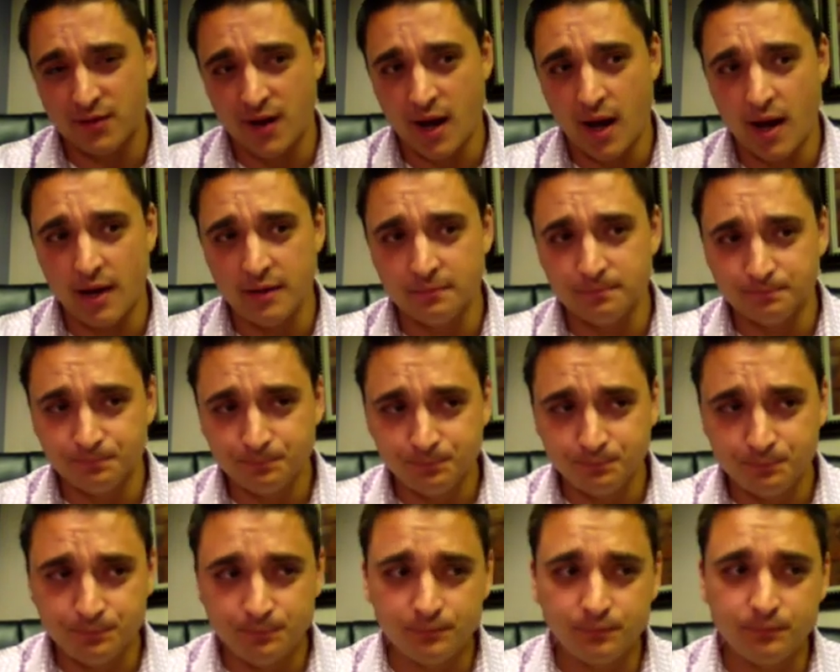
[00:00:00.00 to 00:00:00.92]
side.
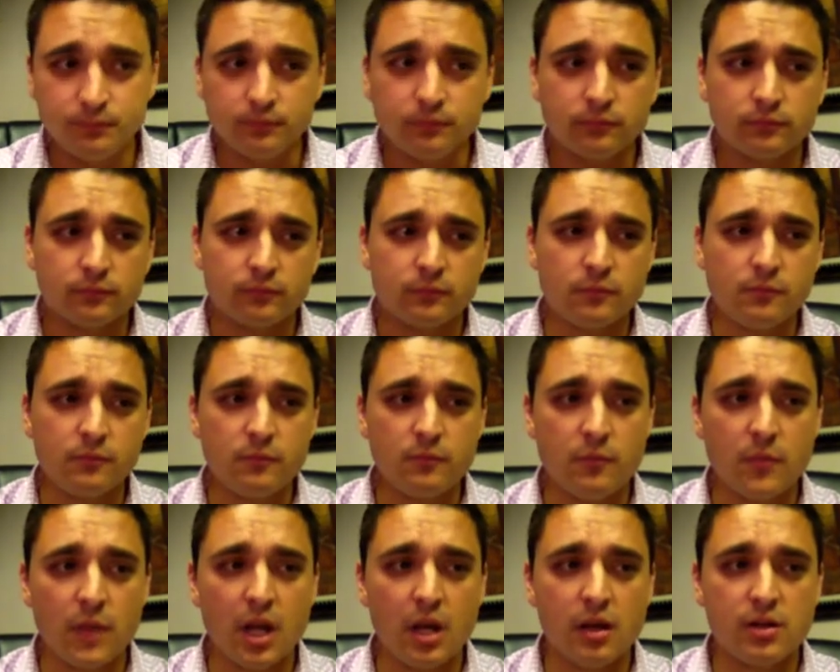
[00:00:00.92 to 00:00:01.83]

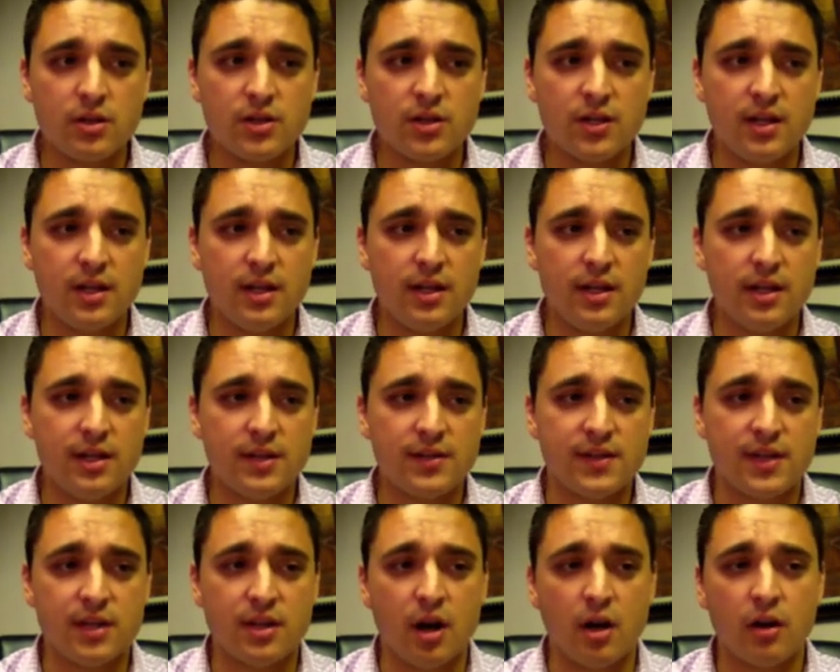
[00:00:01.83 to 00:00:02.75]
She is
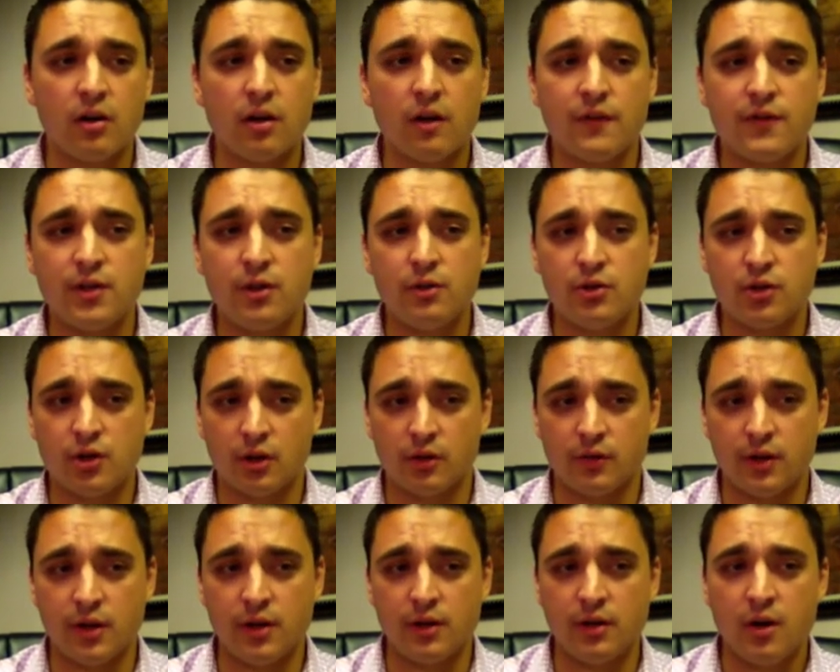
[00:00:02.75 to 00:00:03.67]
the younger of two
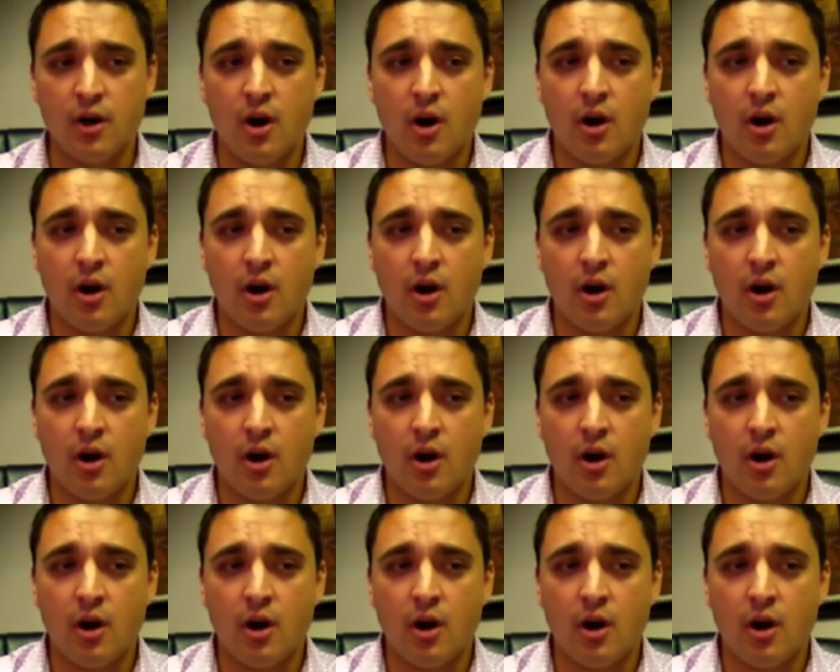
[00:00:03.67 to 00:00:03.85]
children.